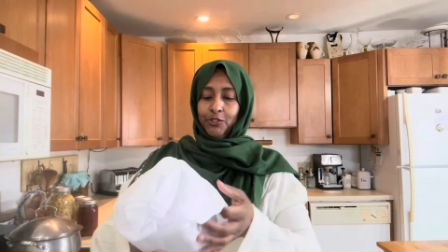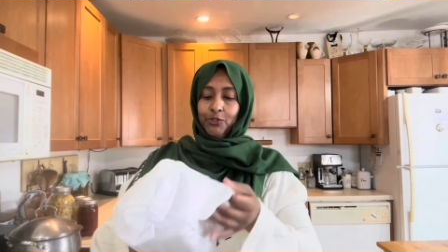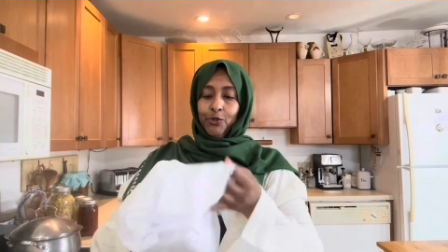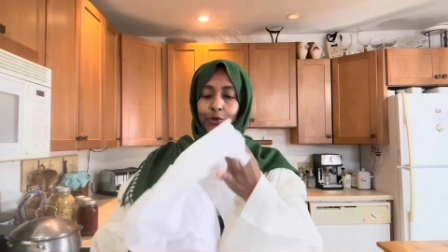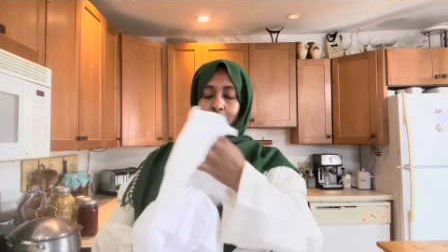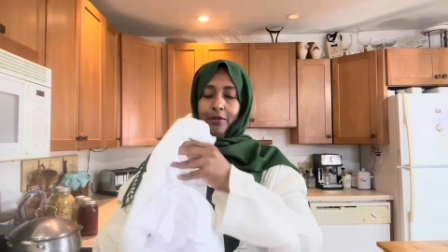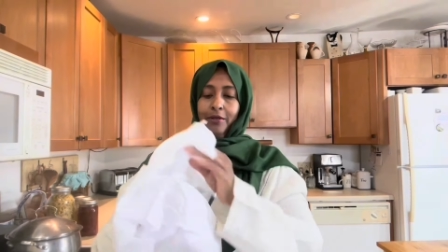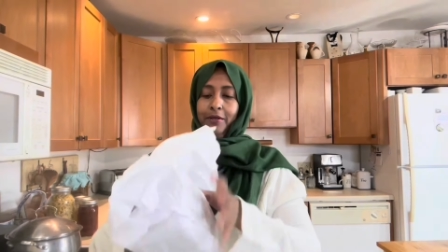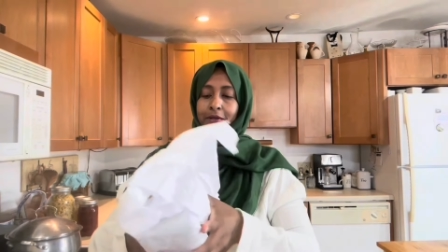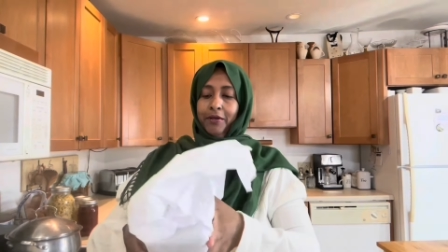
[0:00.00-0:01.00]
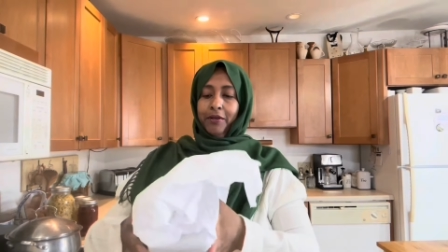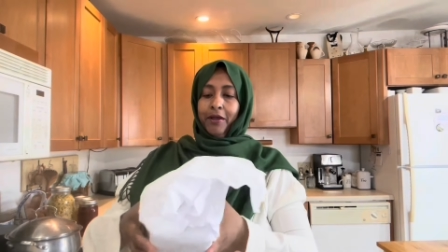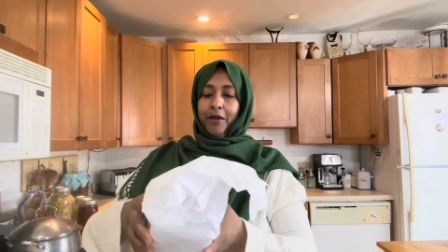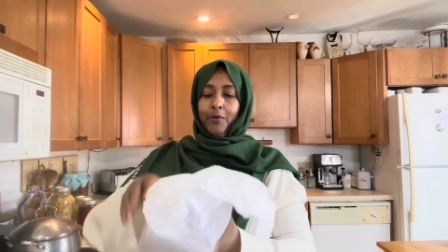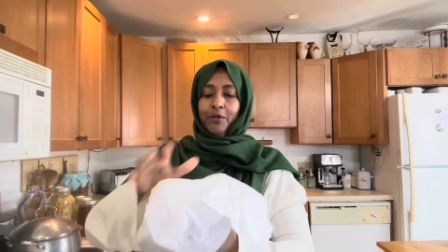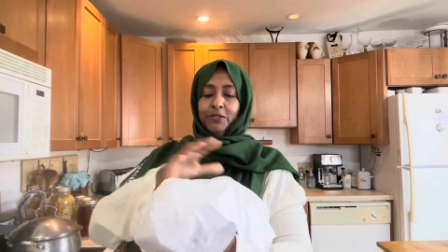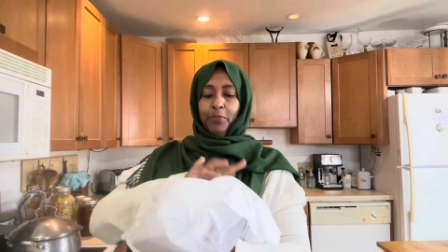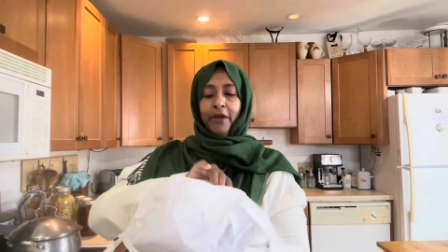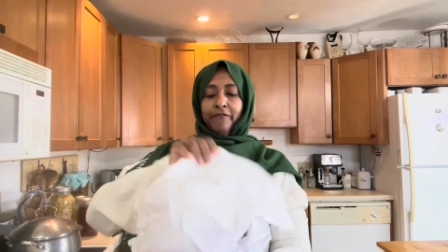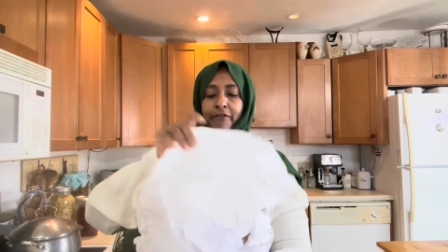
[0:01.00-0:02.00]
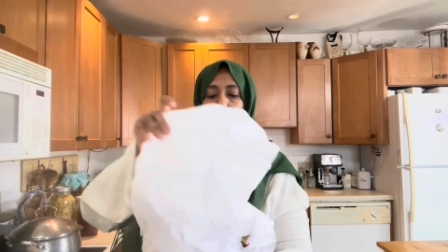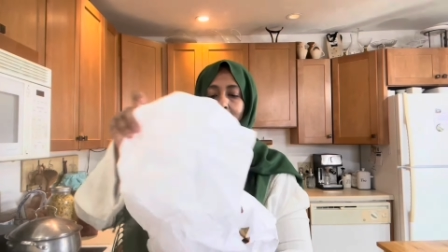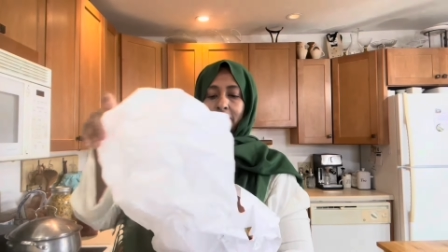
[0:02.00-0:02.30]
But now it's perfect.